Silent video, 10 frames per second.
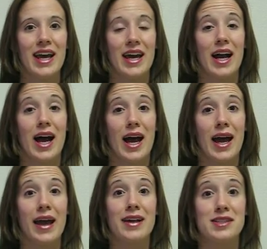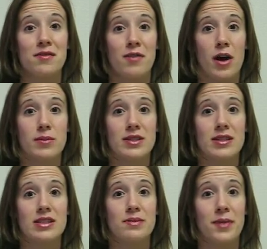and I, as a
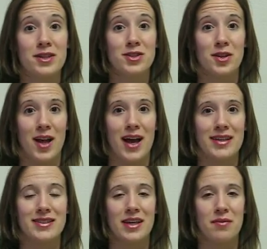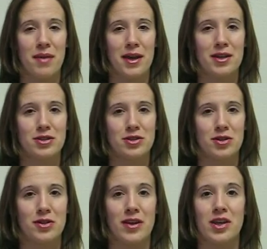pharmacist, specialize in making
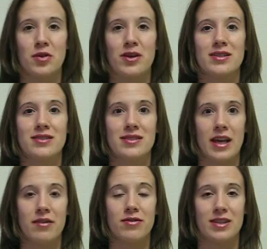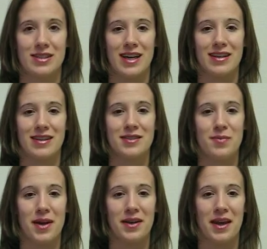sure that you can safely take this
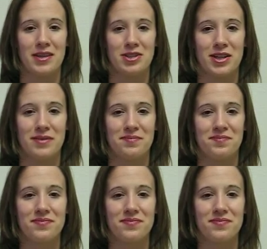medication.